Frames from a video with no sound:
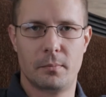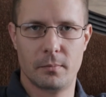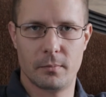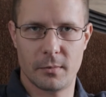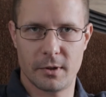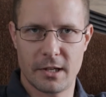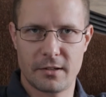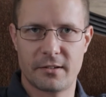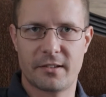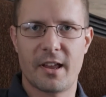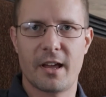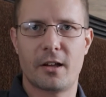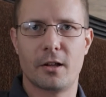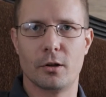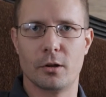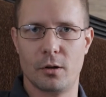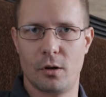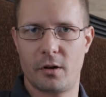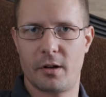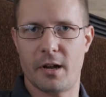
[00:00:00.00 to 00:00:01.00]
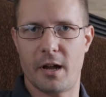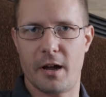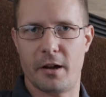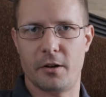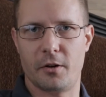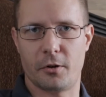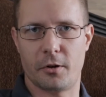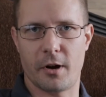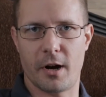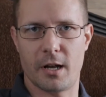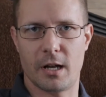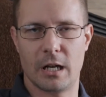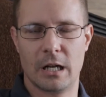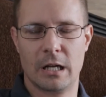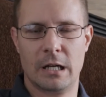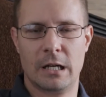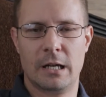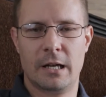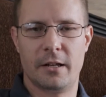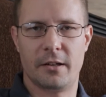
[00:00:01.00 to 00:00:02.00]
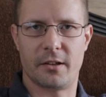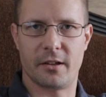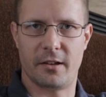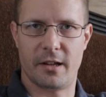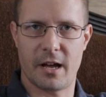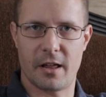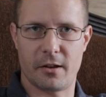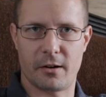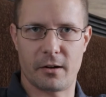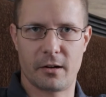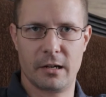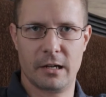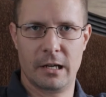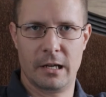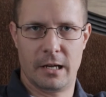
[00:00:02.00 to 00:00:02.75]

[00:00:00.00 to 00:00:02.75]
let's take a look at your credit together,